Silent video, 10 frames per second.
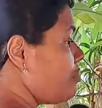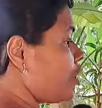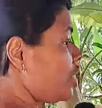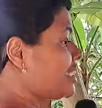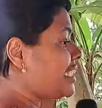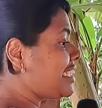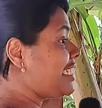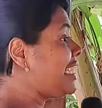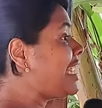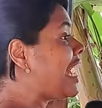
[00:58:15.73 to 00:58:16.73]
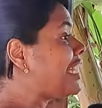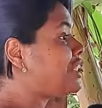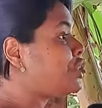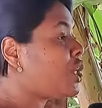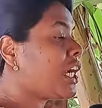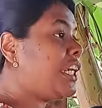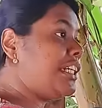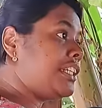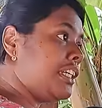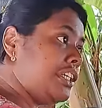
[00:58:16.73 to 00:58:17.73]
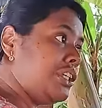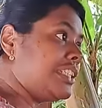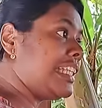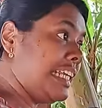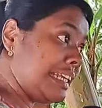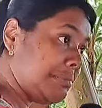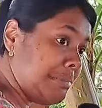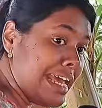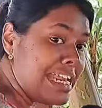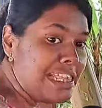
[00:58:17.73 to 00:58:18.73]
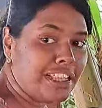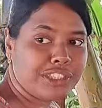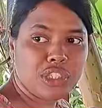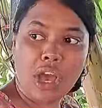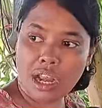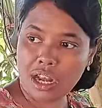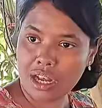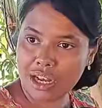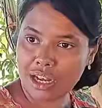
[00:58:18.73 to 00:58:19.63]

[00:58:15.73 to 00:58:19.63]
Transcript: Because the seed has to continuously remain in the soil.